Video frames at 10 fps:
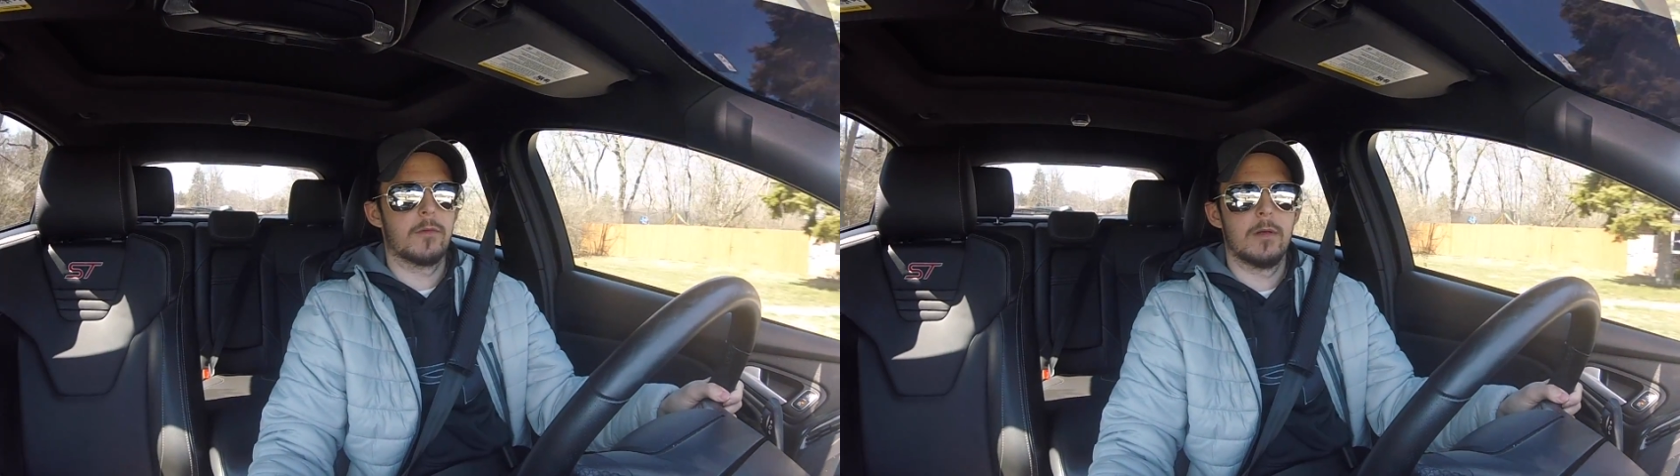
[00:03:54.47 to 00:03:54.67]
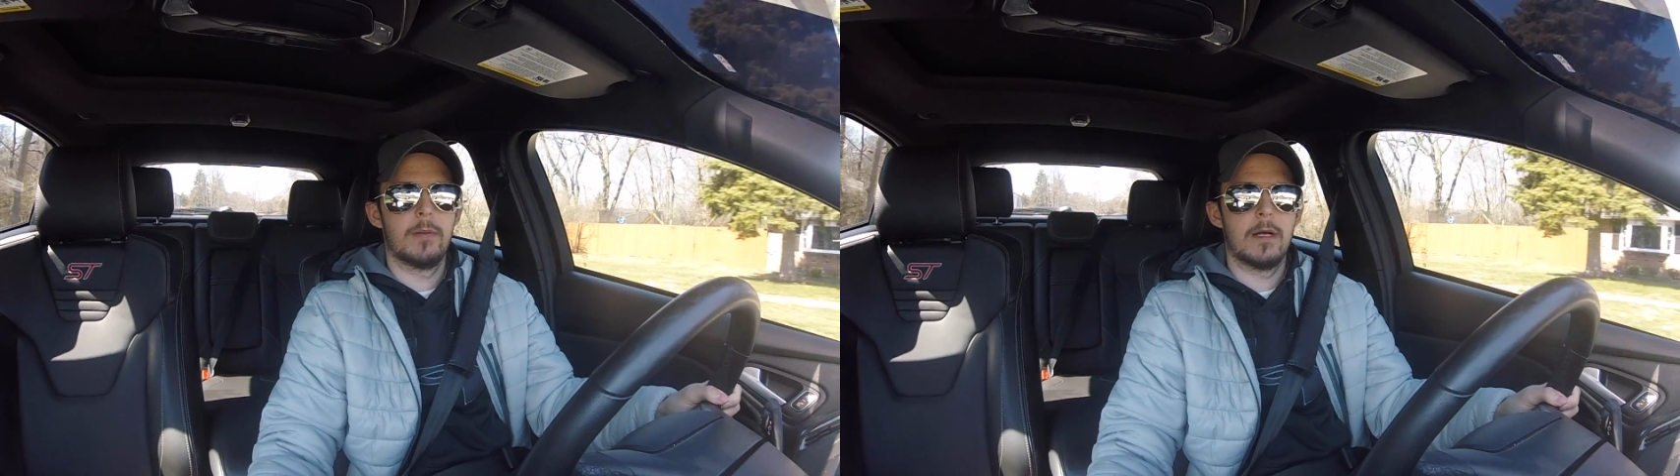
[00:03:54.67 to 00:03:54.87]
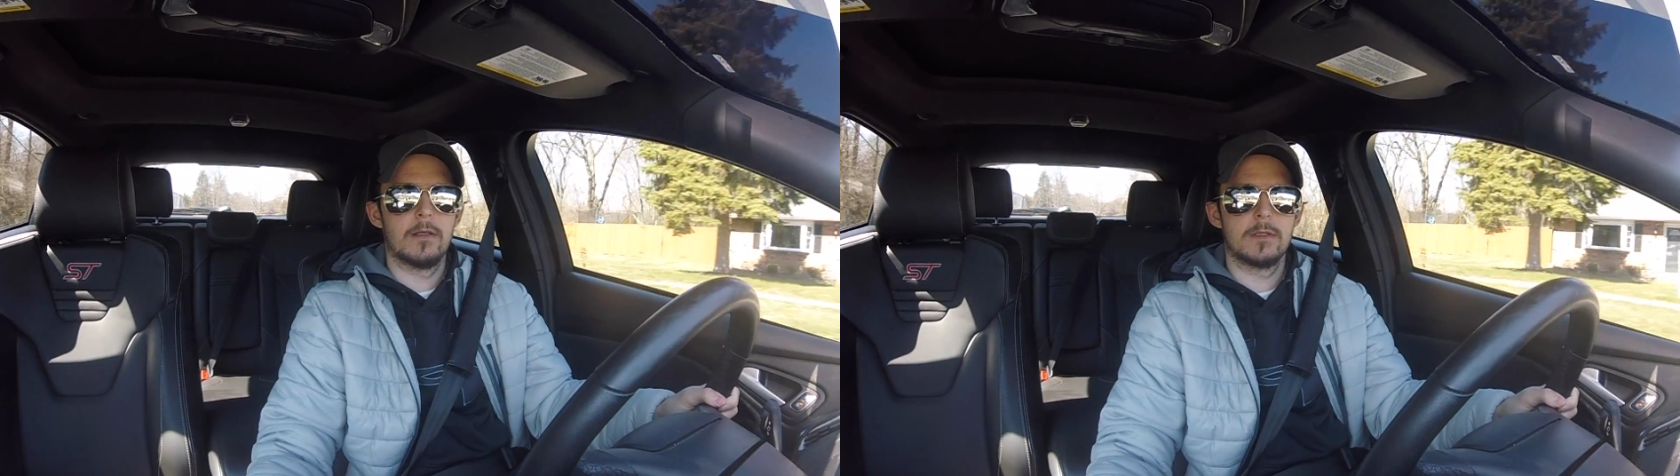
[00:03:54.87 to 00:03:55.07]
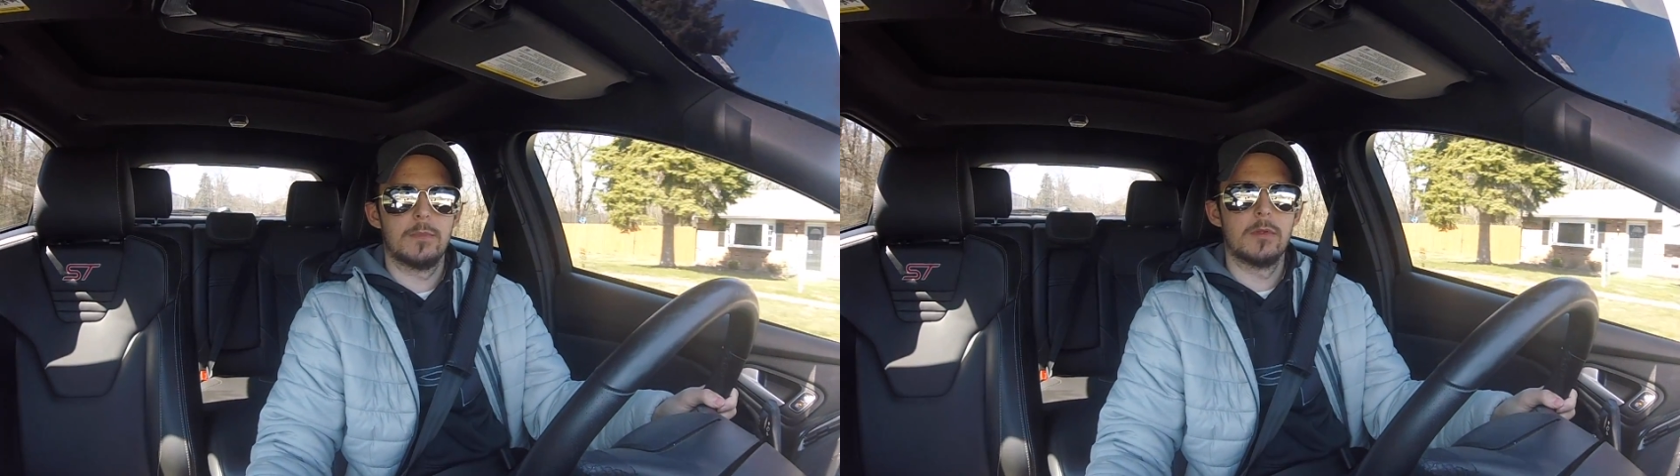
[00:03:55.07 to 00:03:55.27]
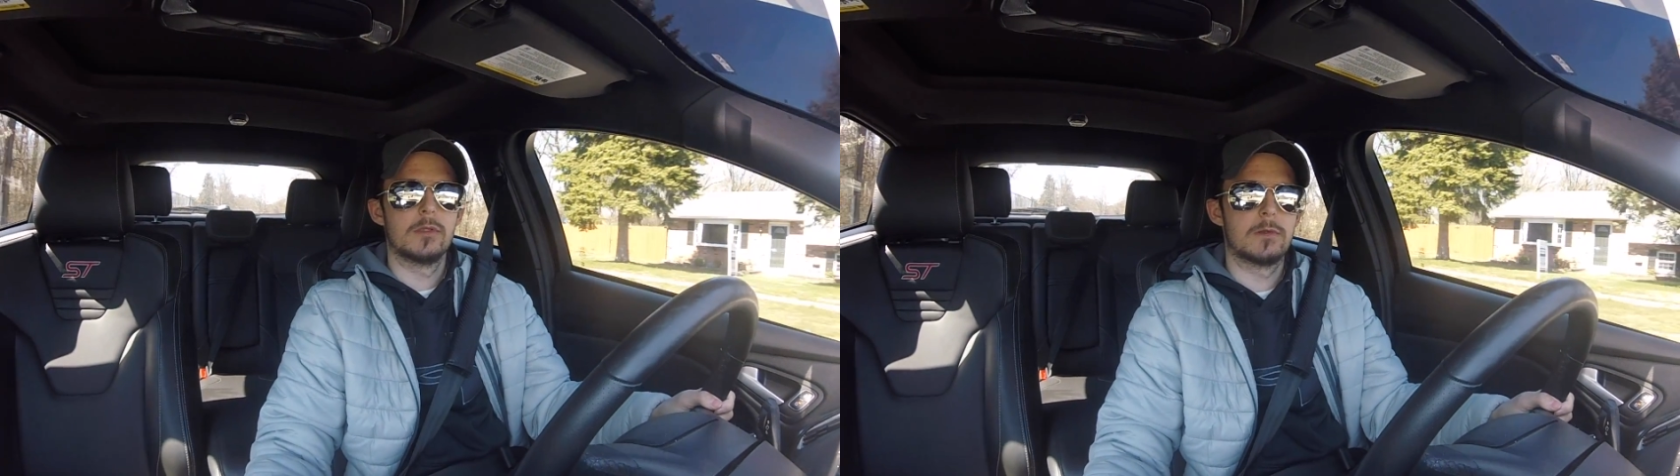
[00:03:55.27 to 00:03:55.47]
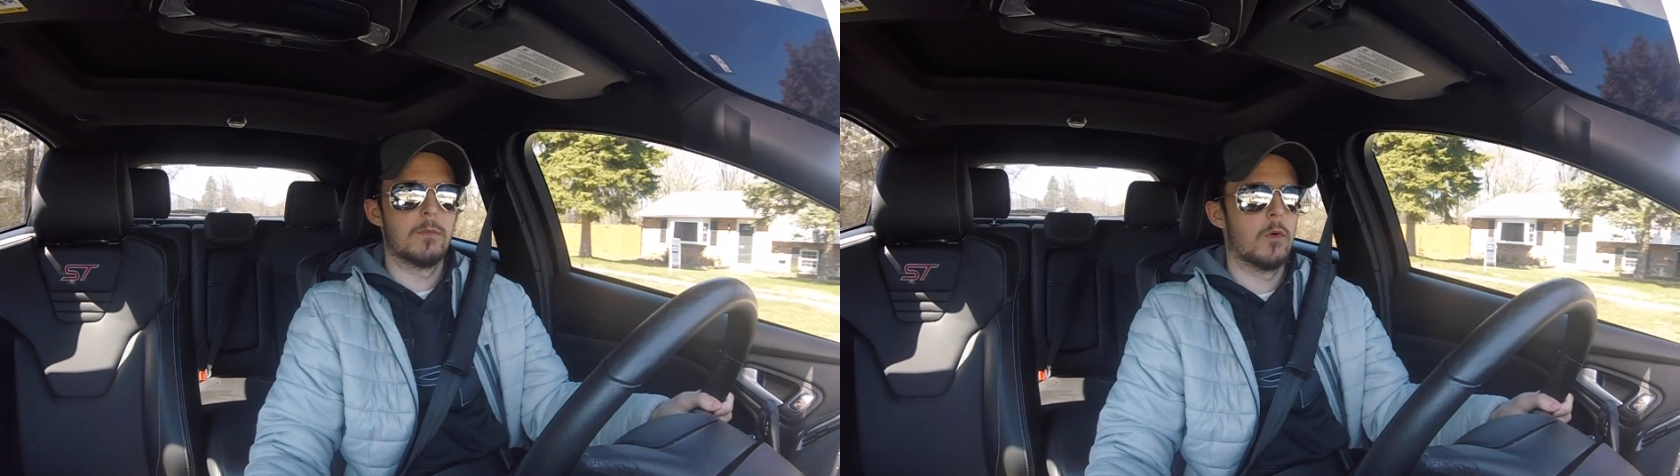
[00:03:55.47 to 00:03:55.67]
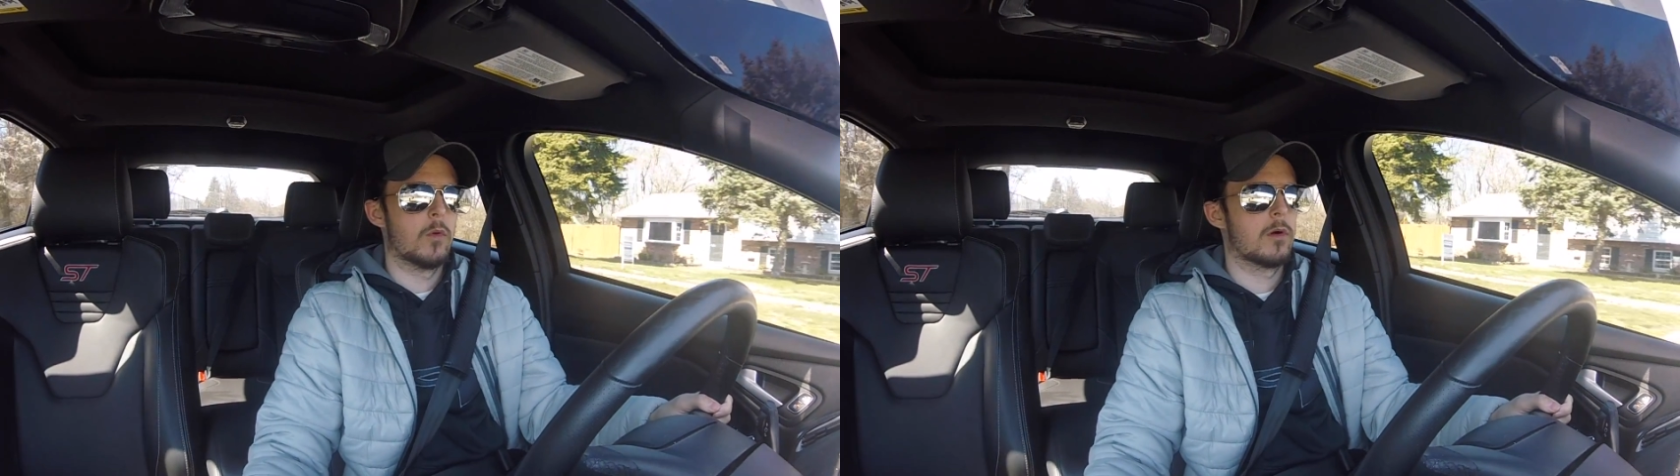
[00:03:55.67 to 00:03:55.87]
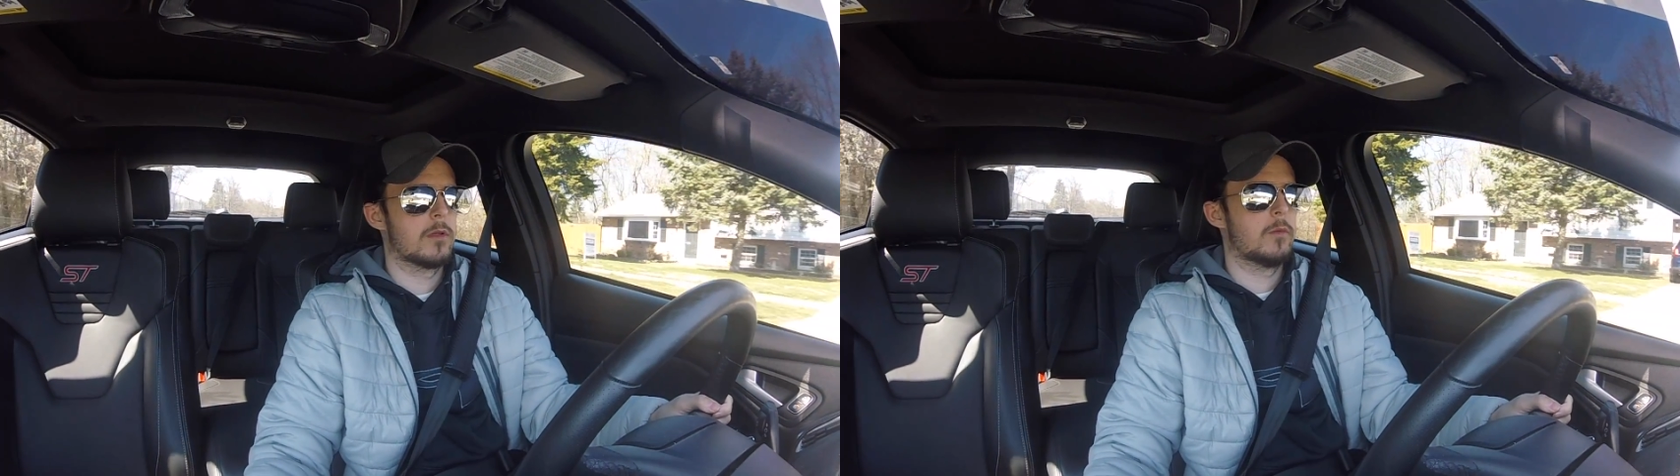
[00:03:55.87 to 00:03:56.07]
3 pounds boost
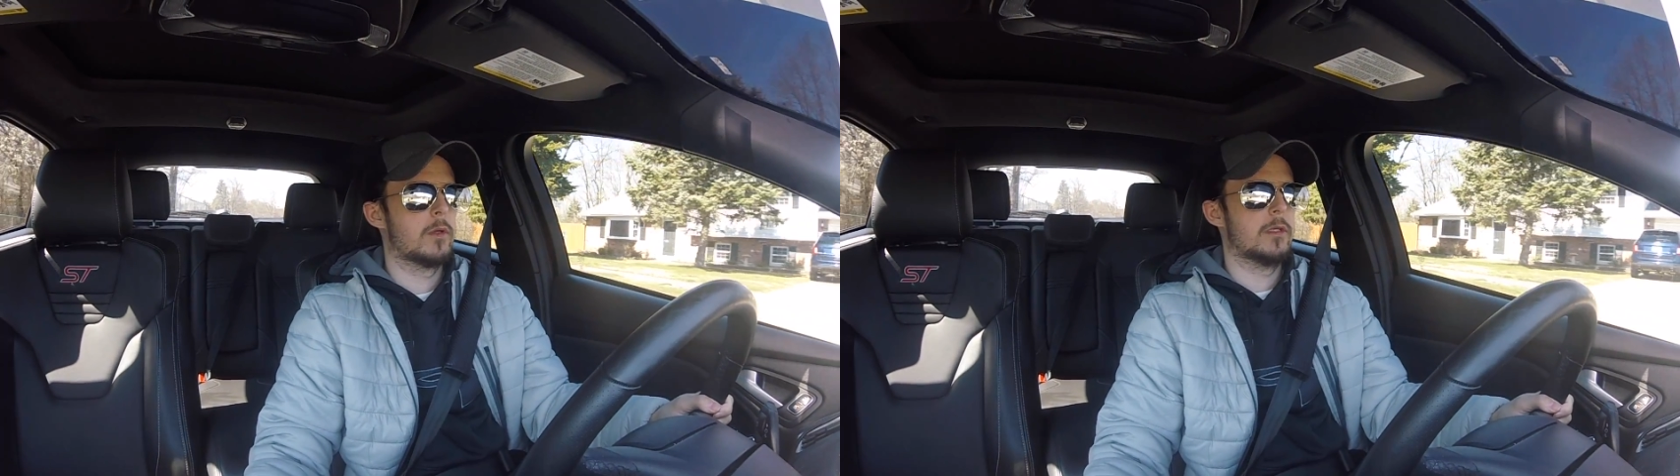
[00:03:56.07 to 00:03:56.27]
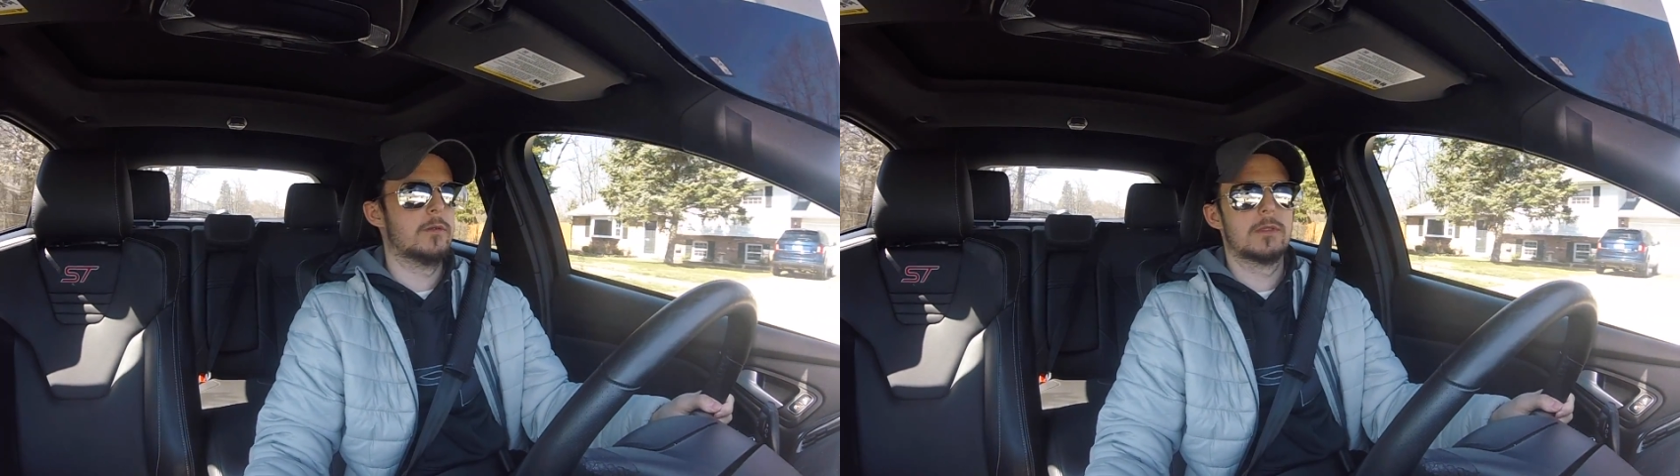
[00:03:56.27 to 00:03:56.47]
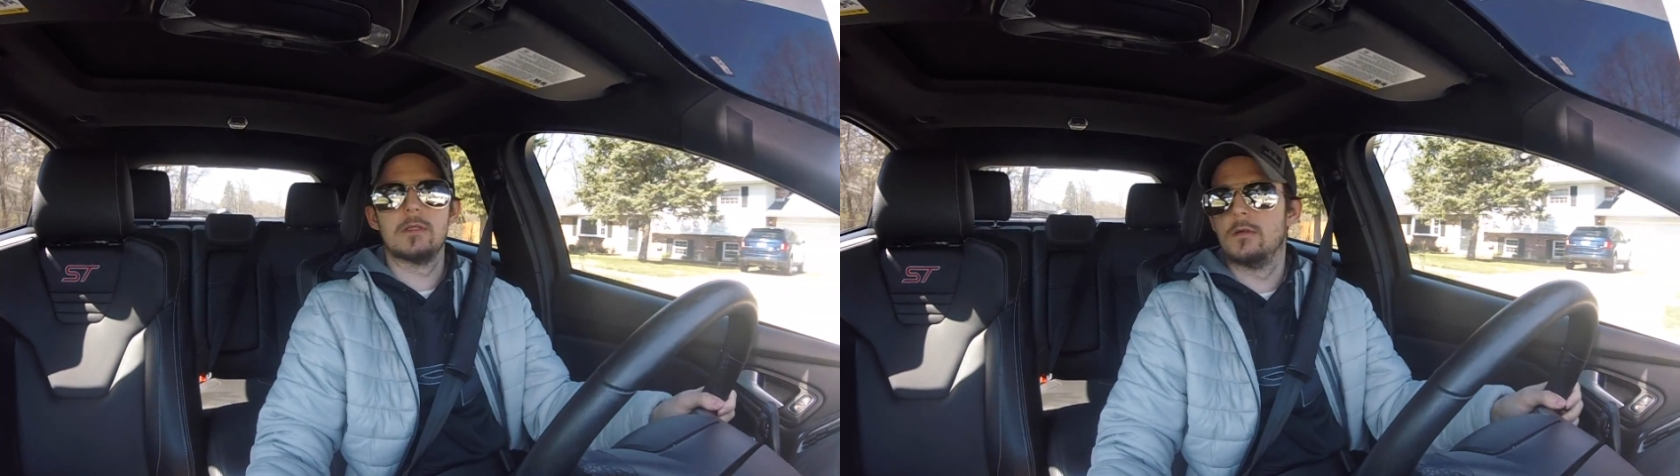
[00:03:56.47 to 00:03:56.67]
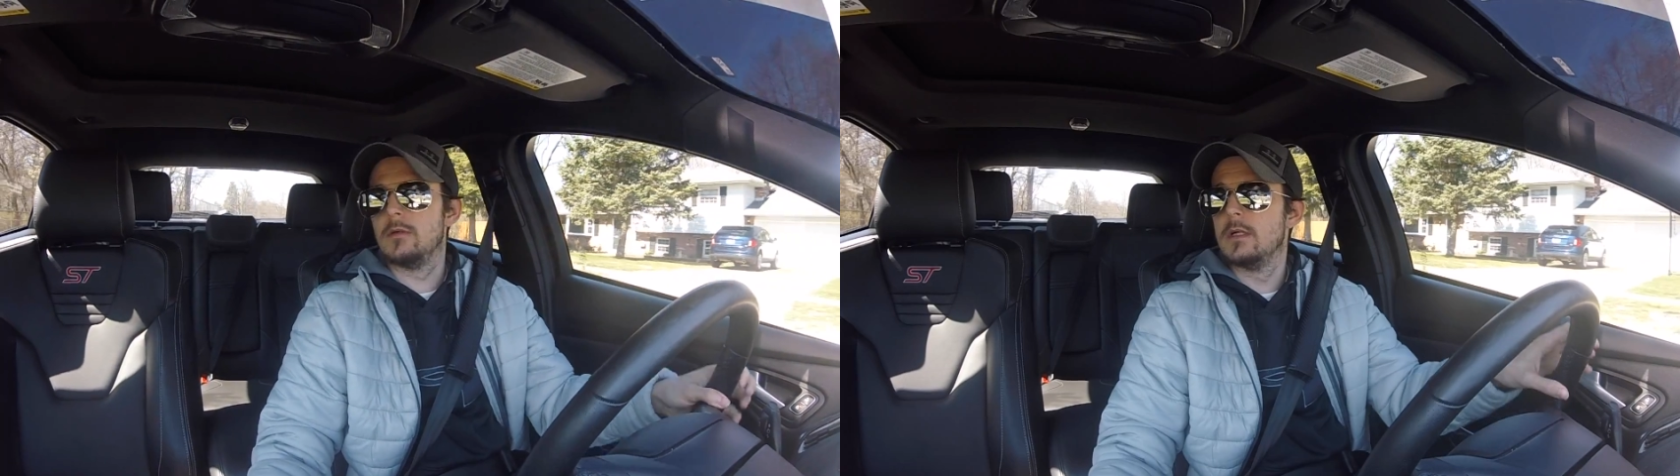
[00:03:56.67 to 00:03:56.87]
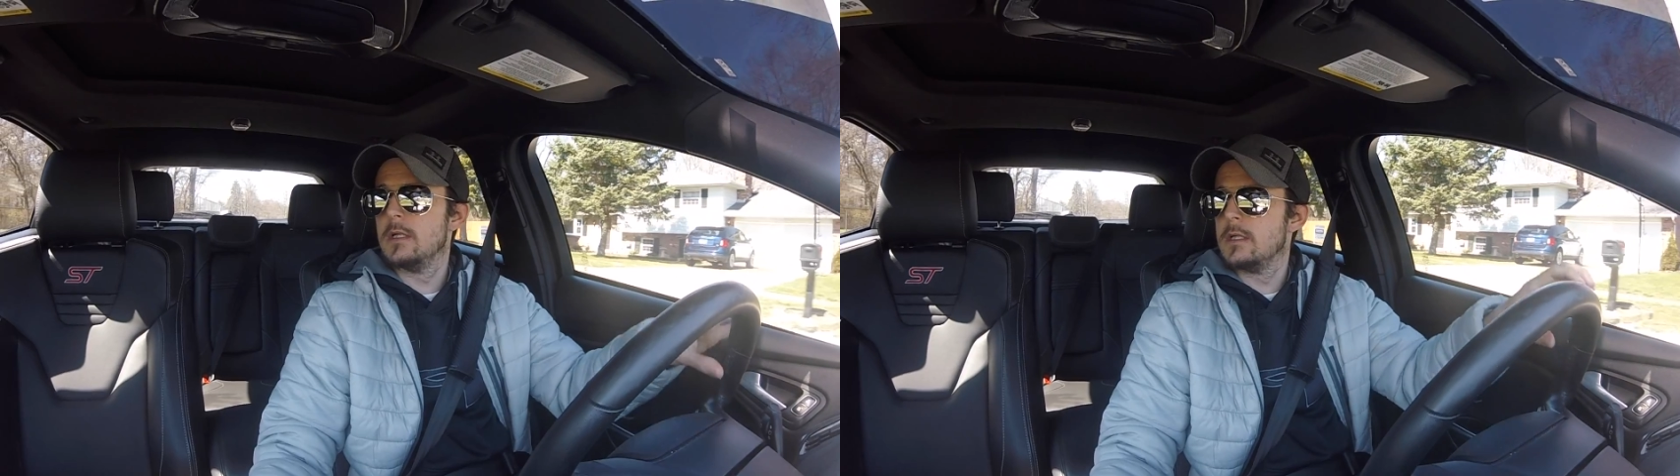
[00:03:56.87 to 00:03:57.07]
more than we used to.